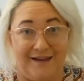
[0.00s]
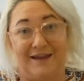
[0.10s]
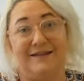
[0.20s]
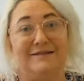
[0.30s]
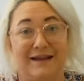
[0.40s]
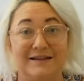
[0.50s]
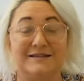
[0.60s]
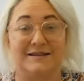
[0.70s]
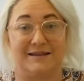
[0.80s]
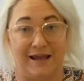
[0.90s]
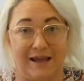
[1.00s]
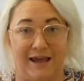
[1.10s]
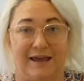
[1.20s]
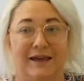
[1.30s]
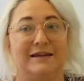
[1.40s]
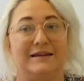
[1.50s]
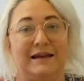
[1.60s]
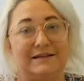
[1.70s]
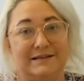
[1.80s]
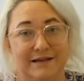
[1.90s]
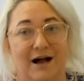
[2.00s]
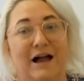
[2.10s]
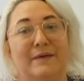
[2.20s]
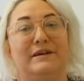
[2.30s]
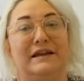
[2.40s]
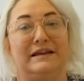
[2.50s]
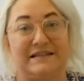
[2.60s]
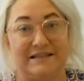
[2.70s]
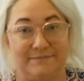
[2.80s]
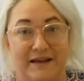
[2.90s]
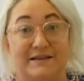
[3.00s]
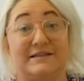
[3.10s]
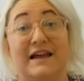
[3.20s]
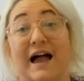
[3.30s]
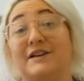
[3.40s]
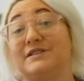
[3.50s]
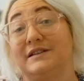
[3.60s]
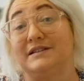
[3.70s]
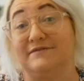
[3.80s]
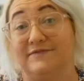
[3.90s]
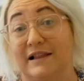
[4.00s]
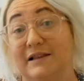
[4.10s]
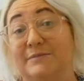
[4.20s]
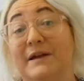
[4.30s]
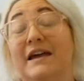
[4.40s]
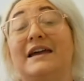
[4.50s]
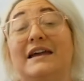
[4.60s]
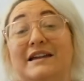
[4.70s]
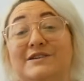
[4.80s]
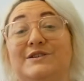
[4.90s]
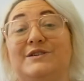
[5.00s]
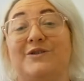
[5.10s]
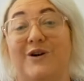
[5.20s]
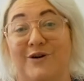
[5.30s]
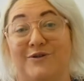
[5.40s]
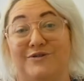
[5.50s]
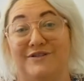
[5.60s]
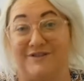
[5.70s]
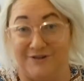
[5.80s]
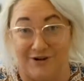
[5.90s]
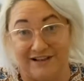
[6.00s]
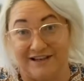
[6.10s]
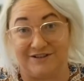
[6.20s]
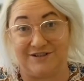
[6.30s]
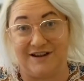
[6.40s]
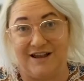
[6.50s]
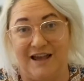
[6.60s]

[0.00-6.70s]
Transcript: It needs thinking, it needs time, it needs space to actually develop into your own knowledge.